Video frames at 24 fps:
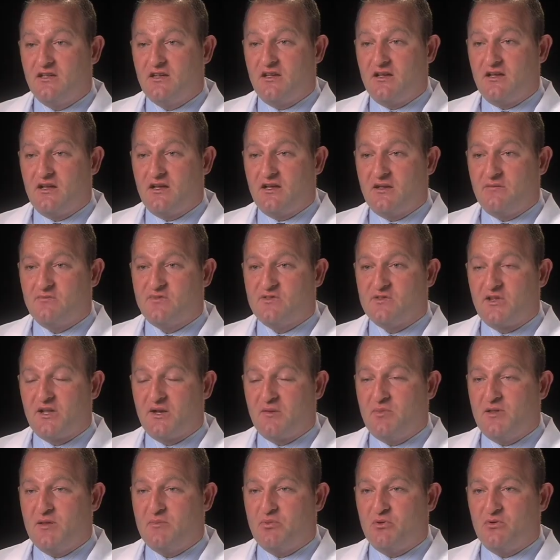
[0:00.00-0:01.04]
Um, a lot
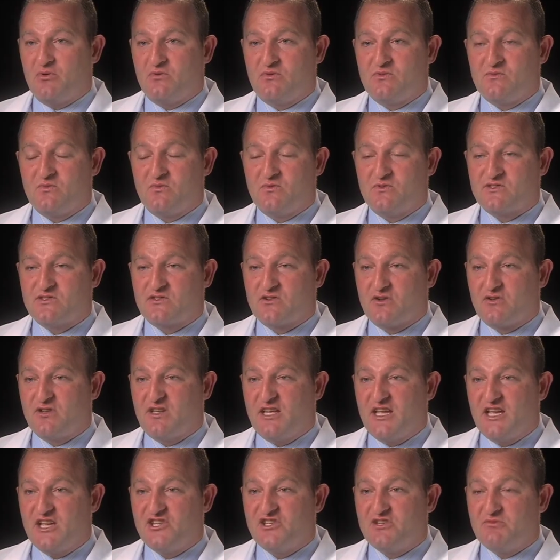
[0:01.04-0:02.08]
of people will start
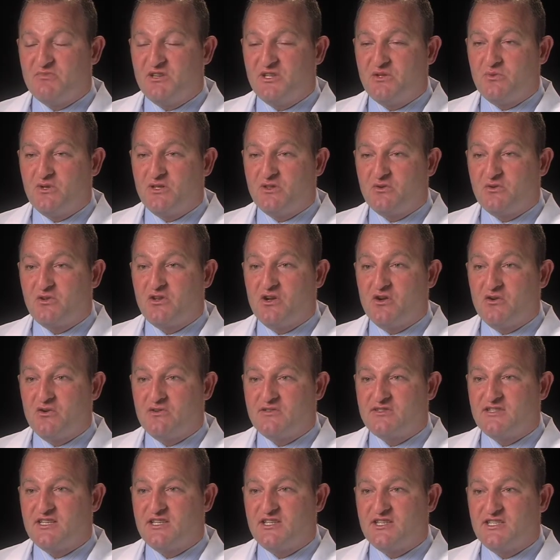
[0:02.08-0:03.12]
to itch in between their
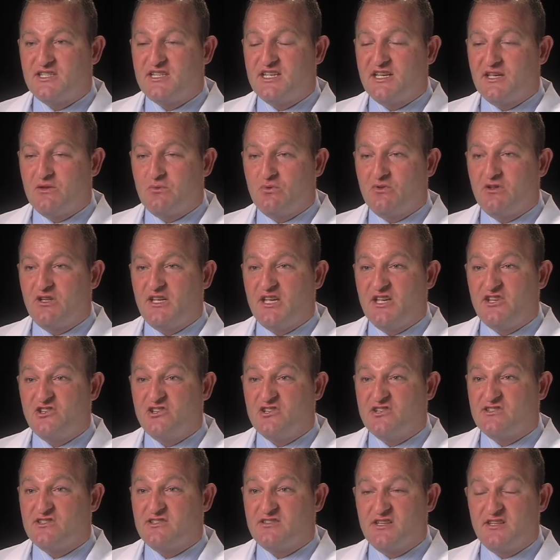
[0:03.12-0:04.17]
toes and they just think it really
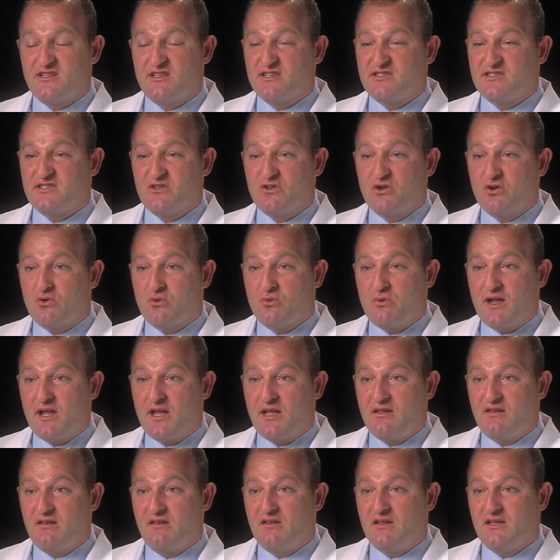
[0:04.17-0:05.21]
itches and it doesn't go
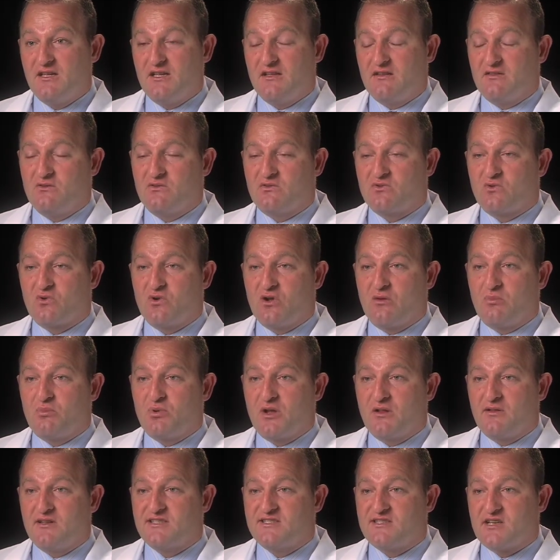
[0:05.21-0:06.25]
away. Those are all
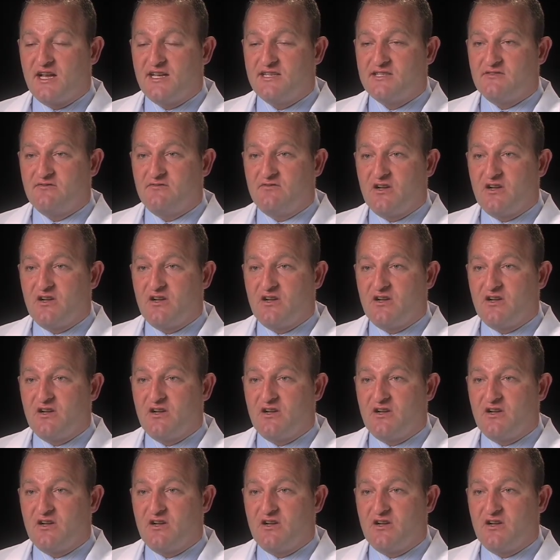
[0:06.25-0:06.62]
probably signs of